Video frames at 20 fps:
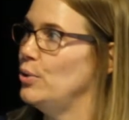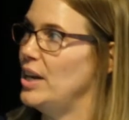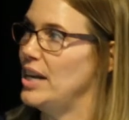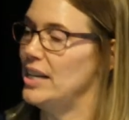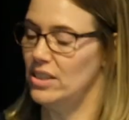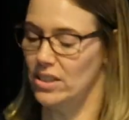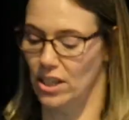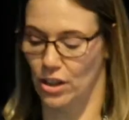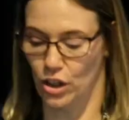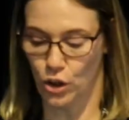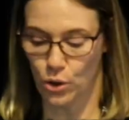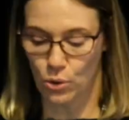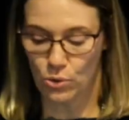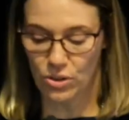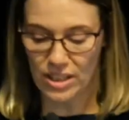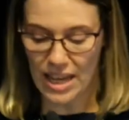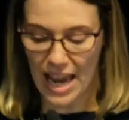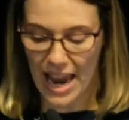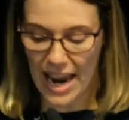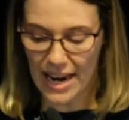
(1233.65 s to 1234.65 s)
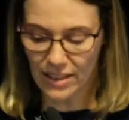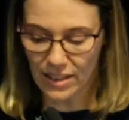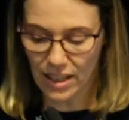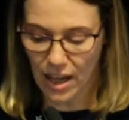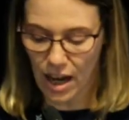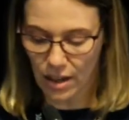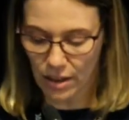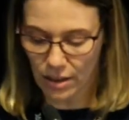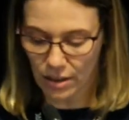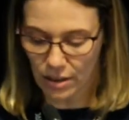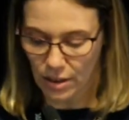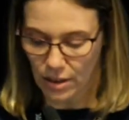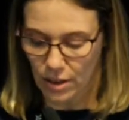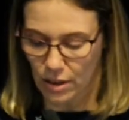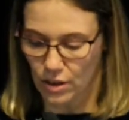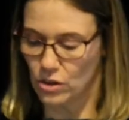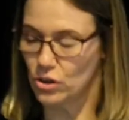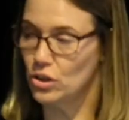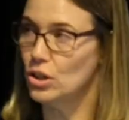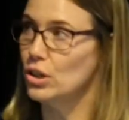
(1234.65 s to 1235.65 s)
You need to use data
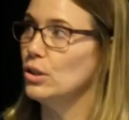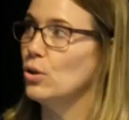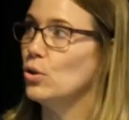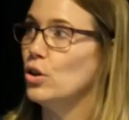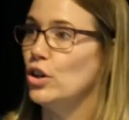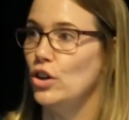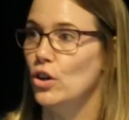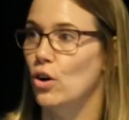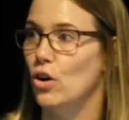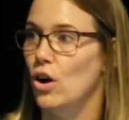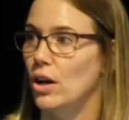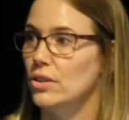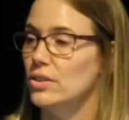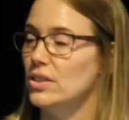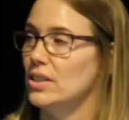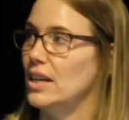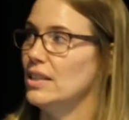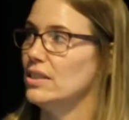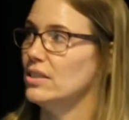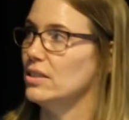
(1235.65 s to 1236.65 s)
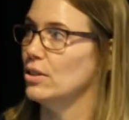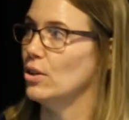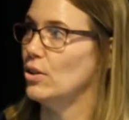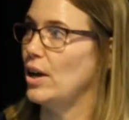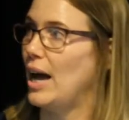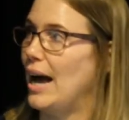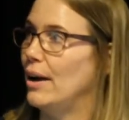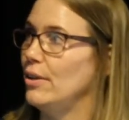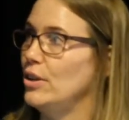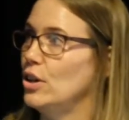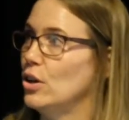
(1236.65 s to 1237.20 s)
to look at your content, to look